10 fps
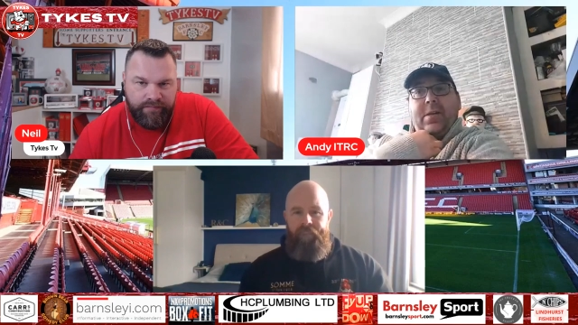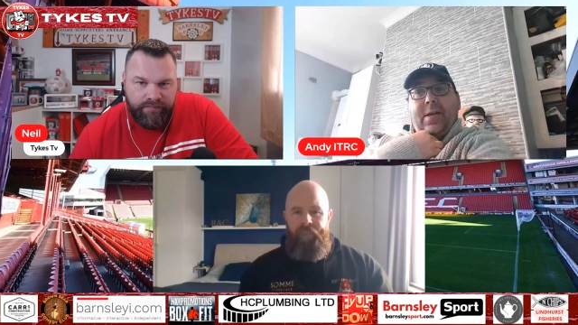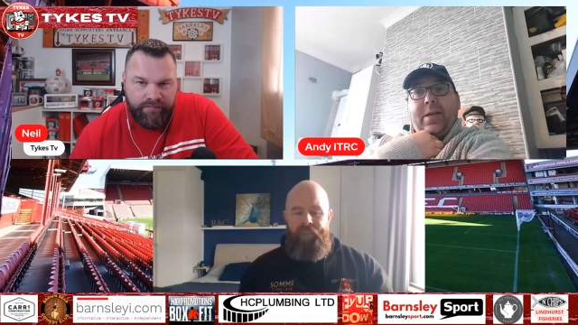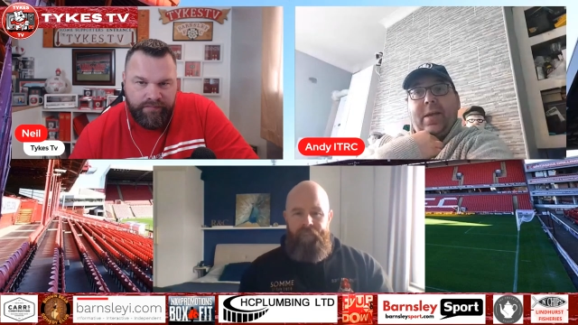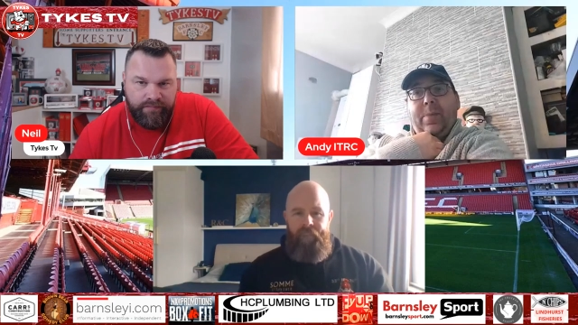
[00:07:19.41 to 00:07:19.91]

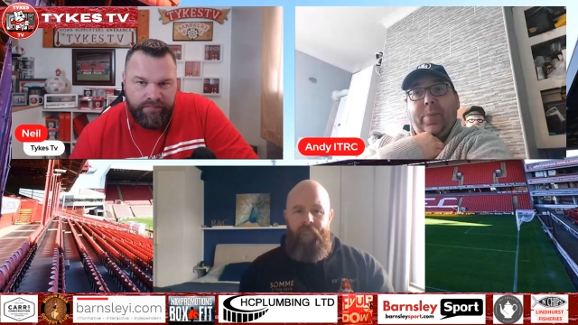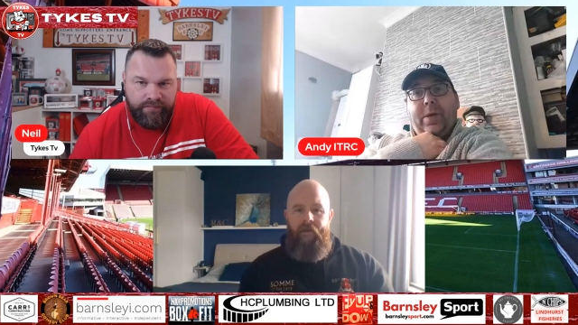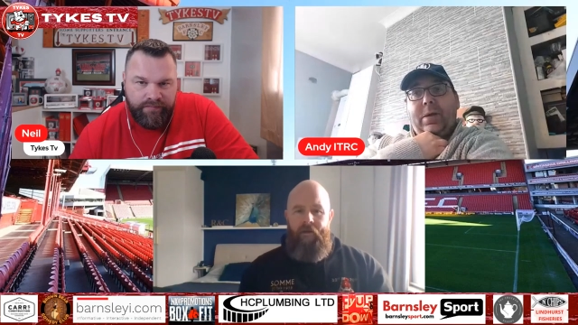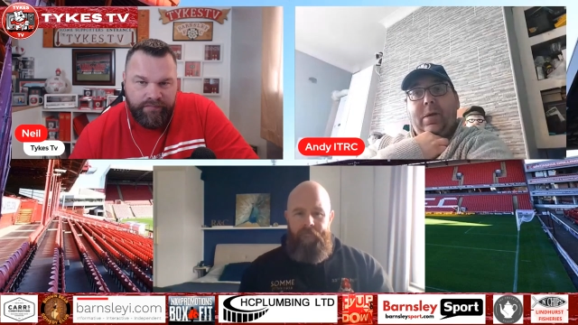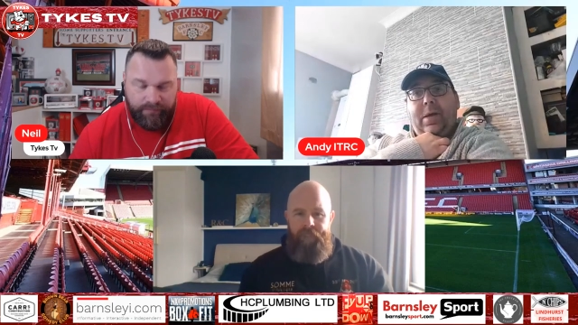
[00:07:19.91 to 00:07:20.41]
Speaker 1: that
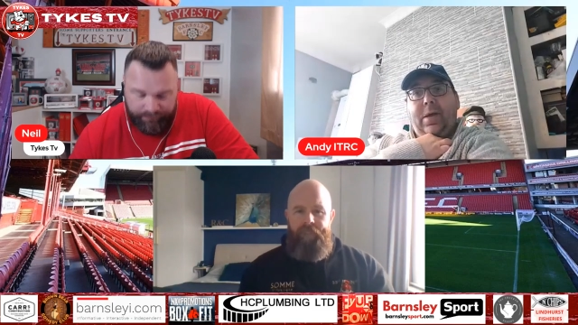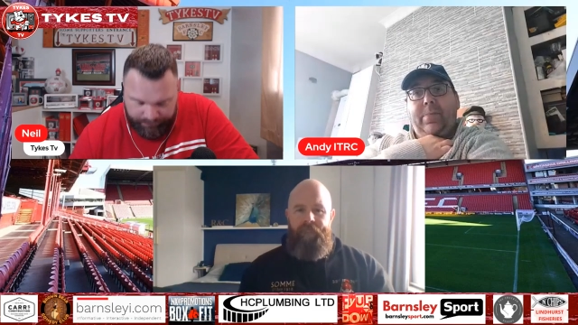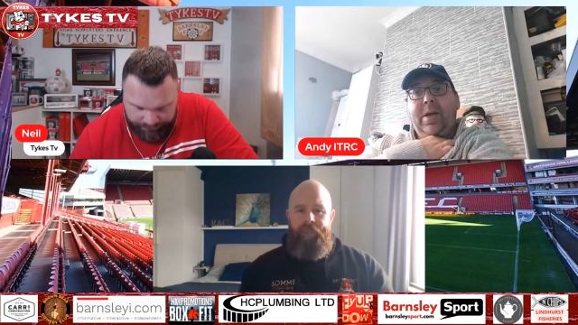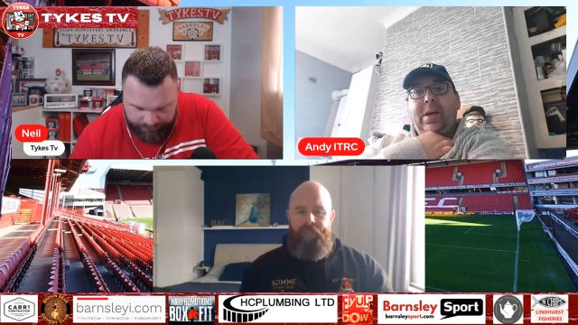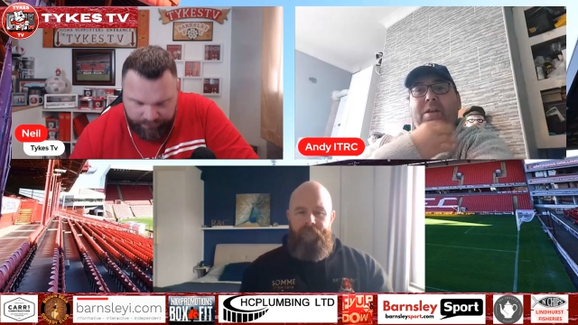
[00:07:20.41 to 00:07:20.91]
keeper,
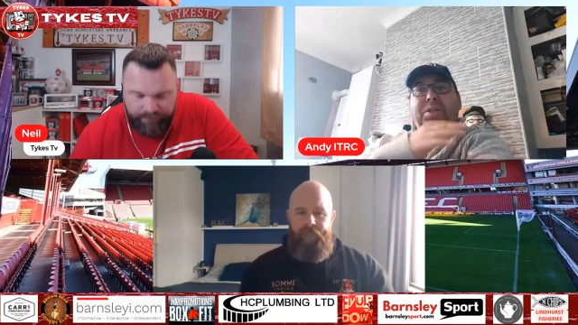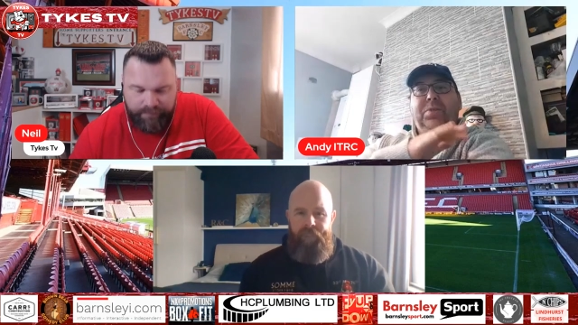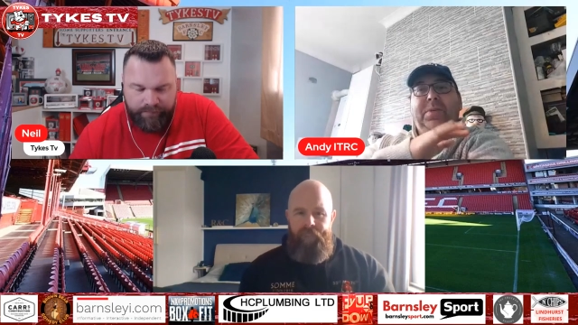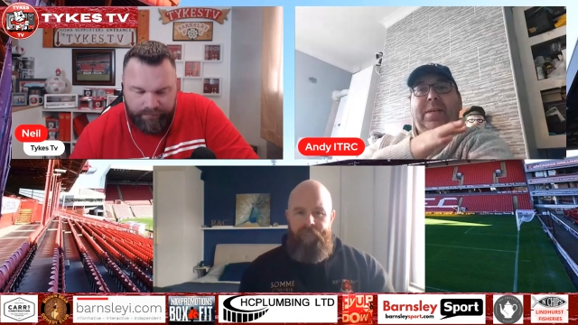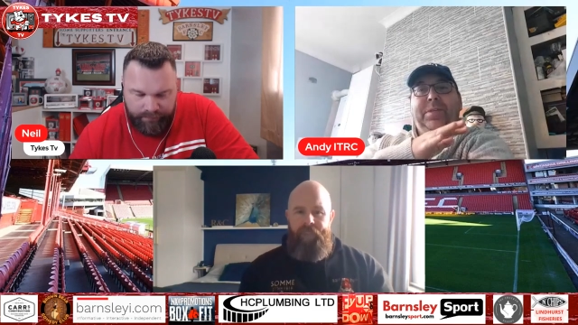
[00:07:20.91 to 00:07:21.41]
because um,
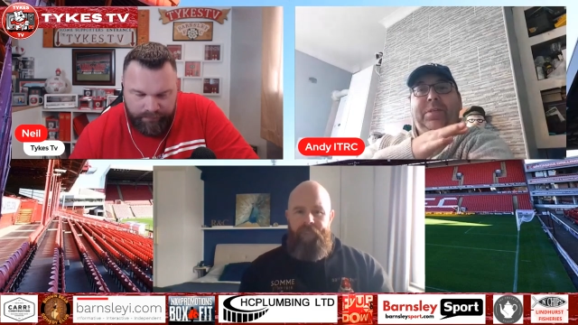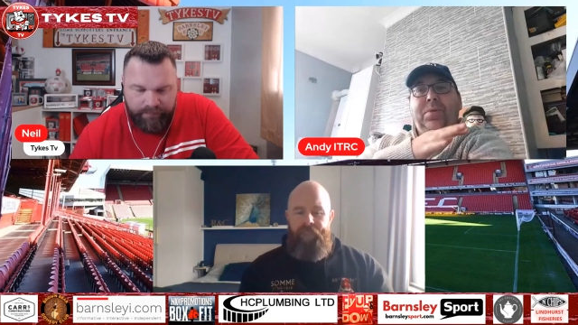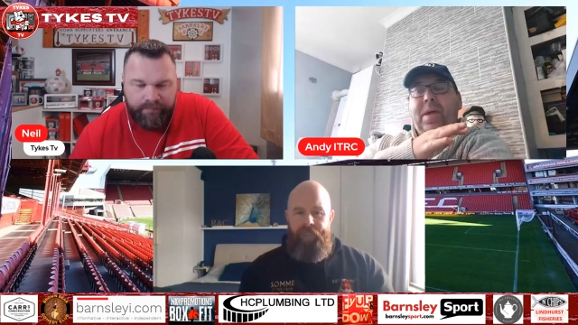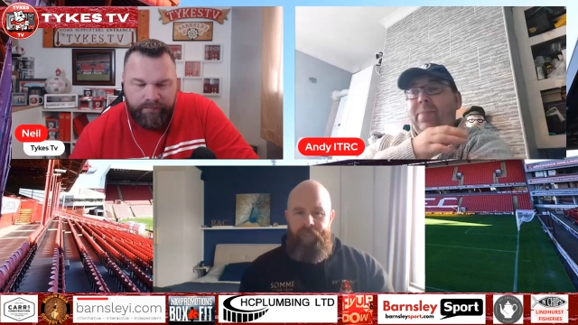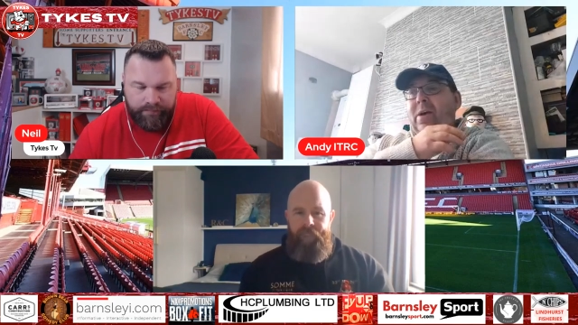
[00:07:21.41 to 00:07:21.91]
sometimes they
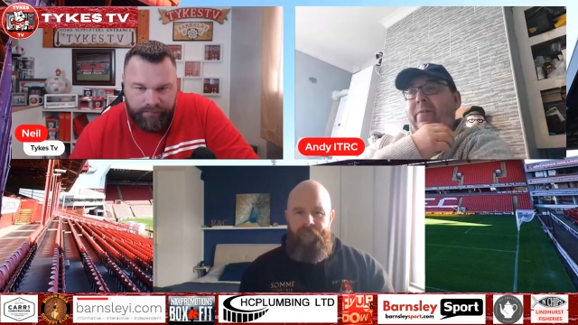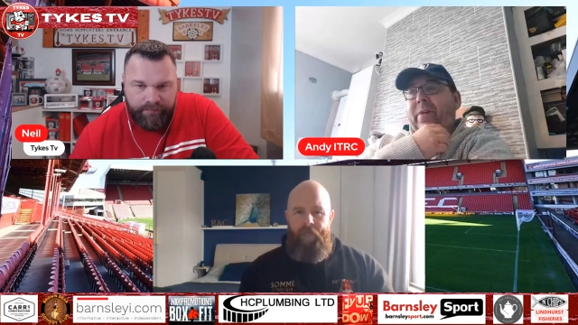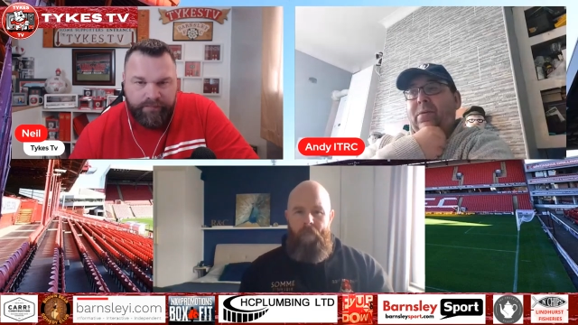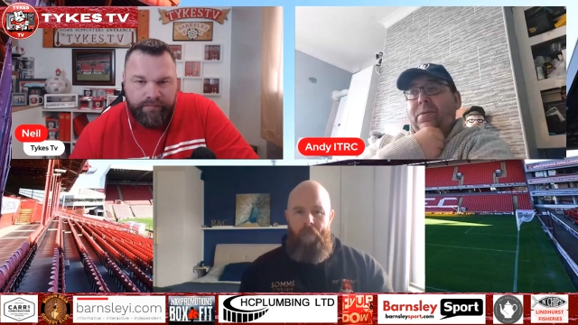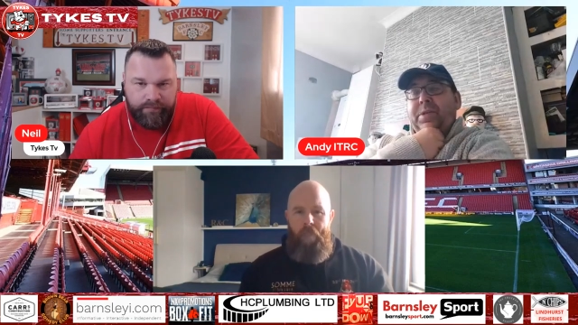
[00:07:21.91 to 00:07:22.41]
do get a bit
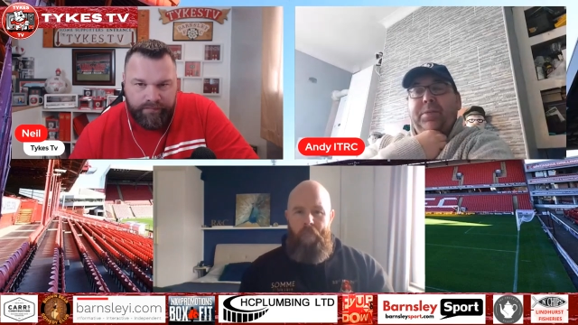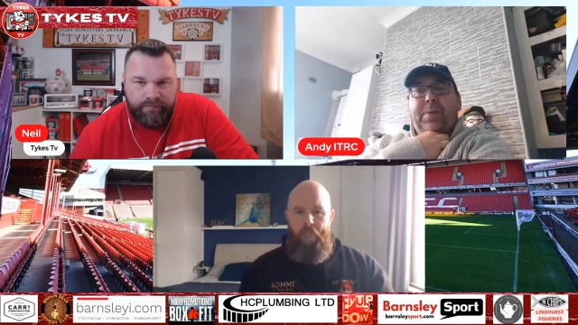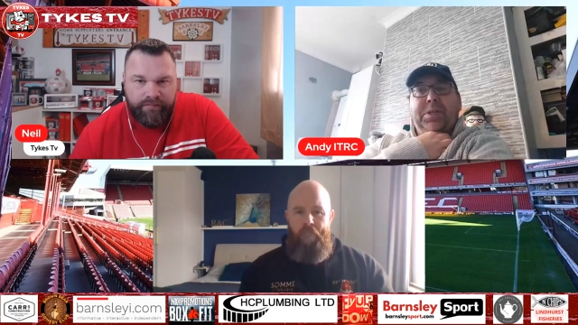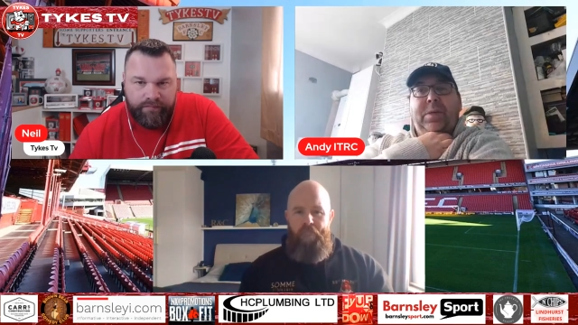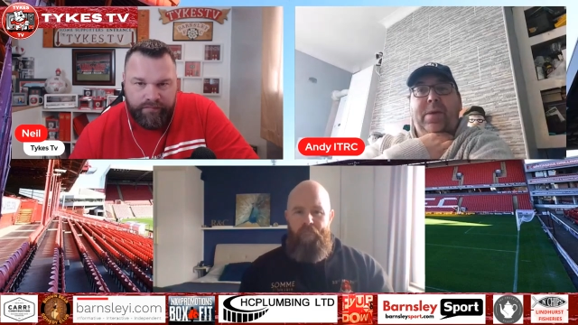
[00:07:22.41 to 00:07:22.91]
overlooked,
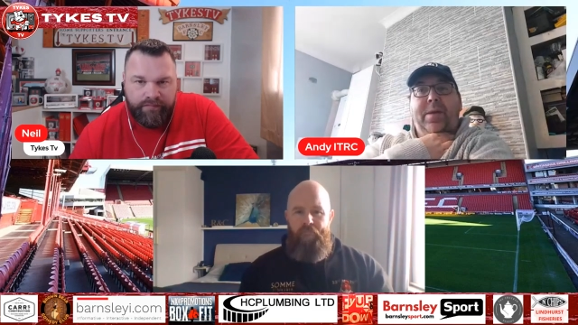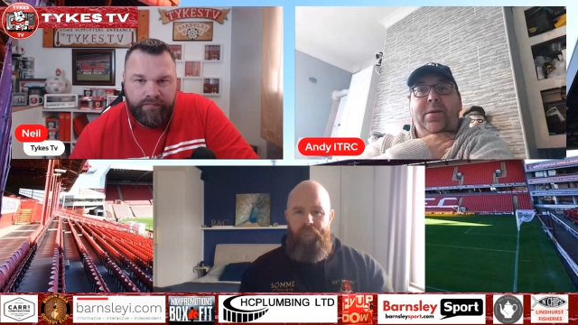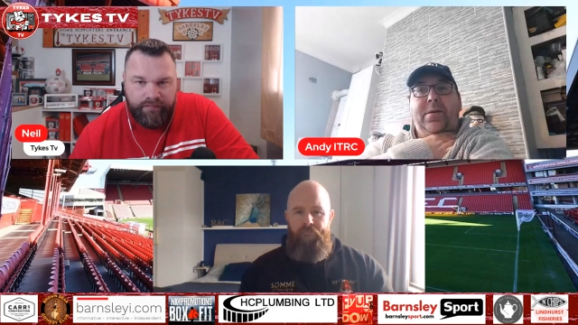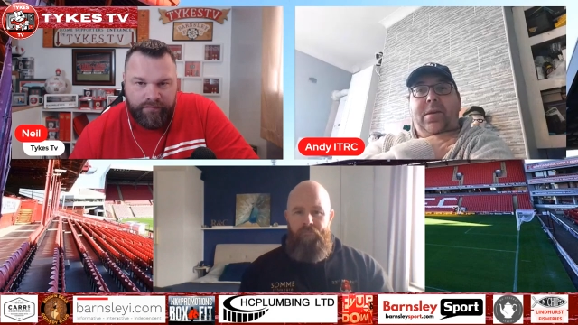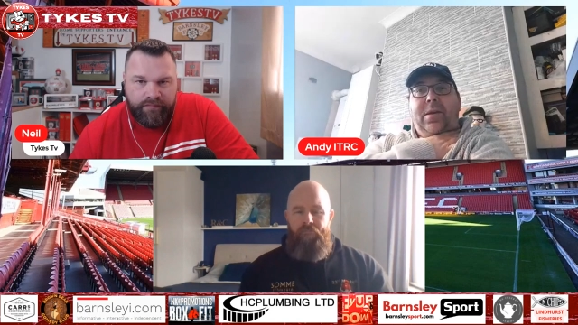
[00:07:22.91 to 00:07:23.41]
especially
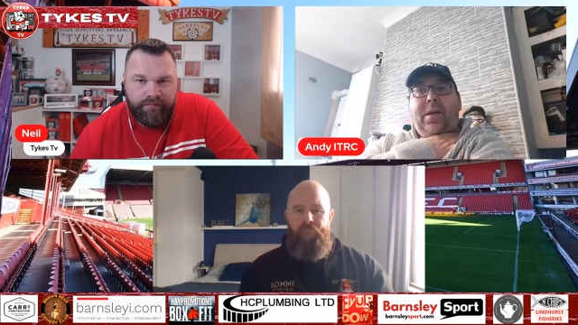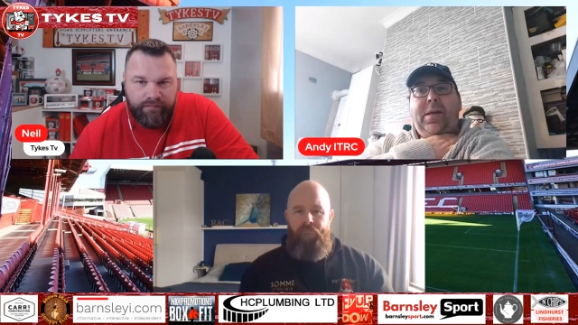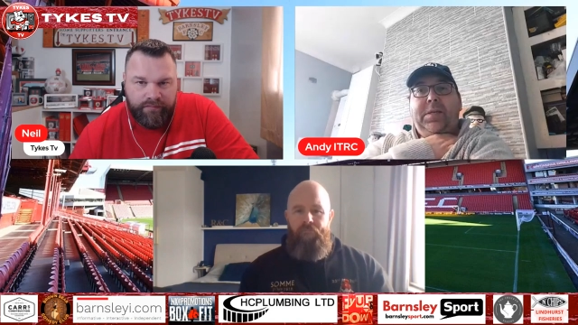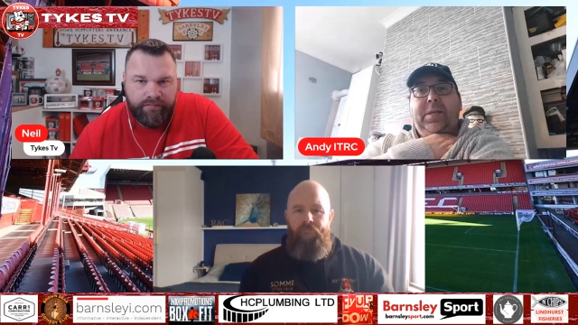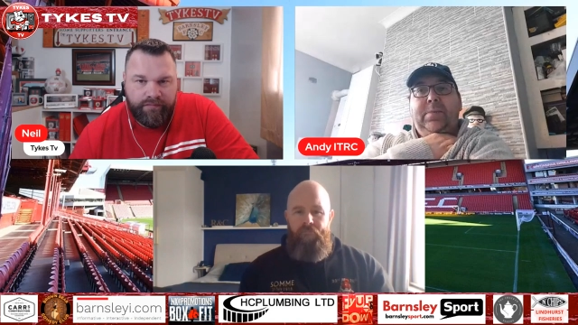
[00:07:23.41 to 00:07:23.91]
when uh,
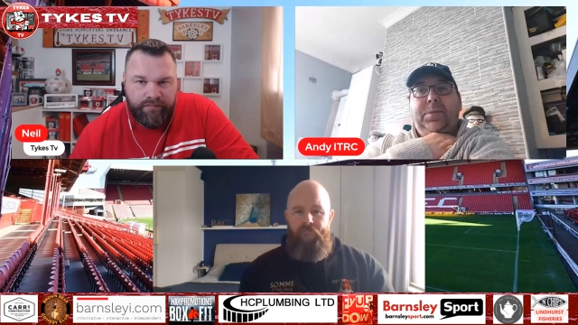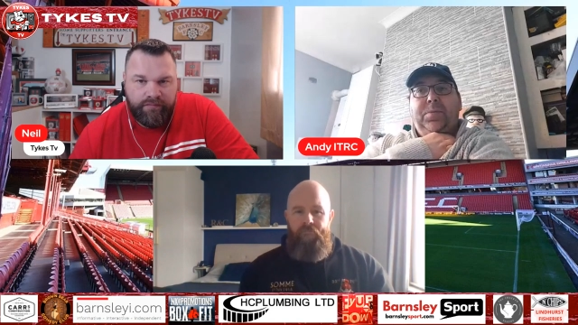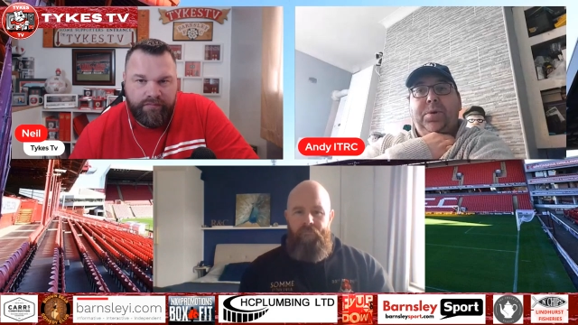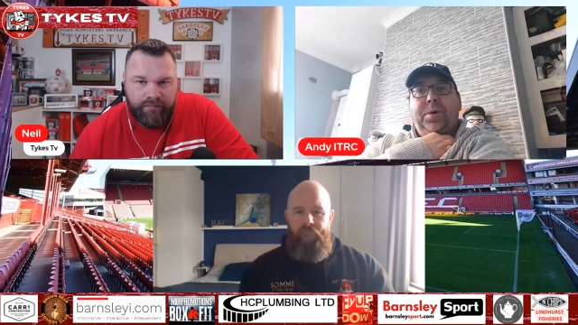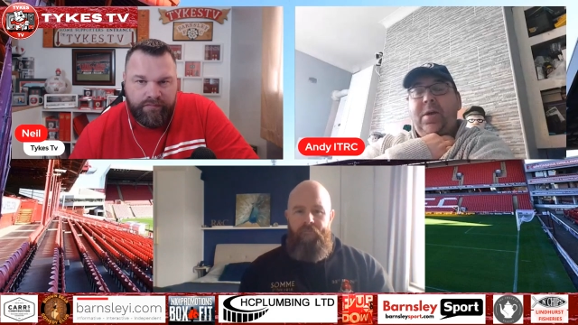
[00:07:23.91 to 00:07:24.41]
teams
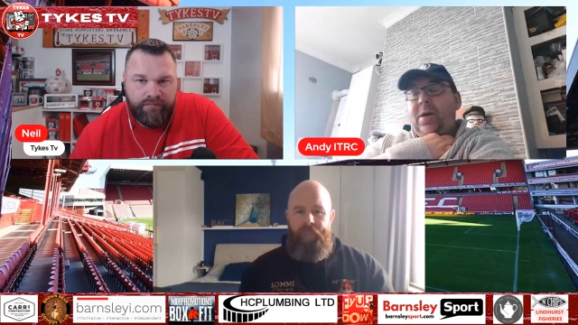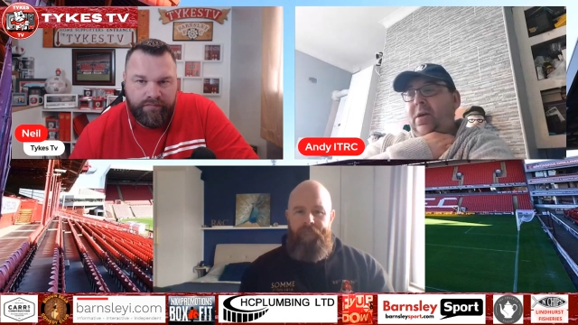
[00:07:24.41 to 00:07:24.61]
won.